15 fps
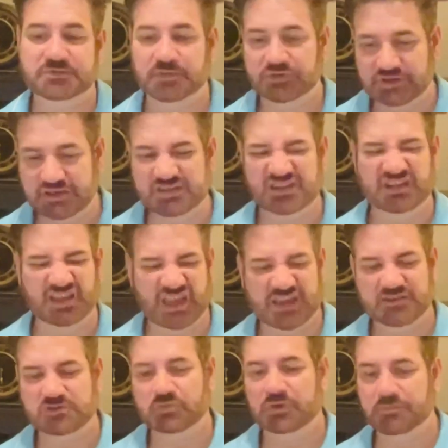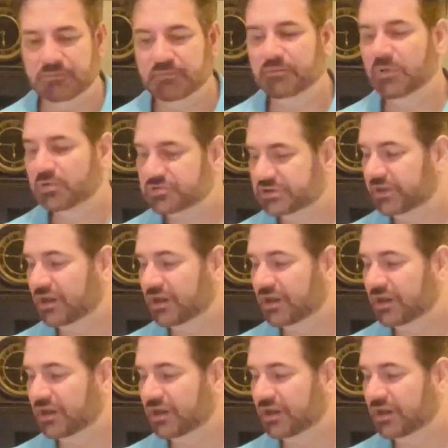but these are the games we mostly